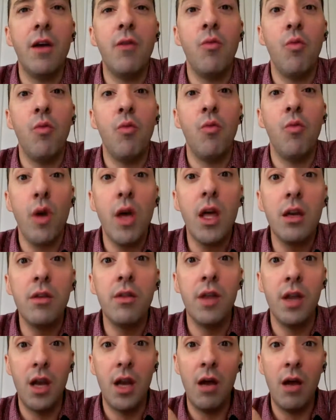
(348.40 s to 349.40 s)
win,
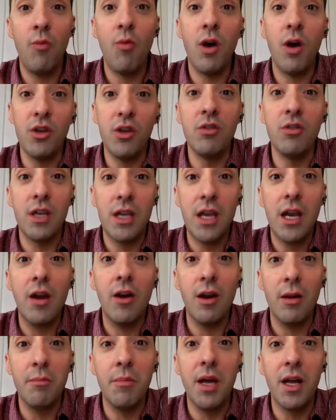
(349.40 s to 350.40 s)
then I want you to
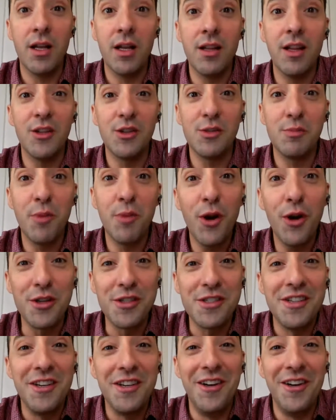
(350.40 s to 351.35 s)
carry my clutch purse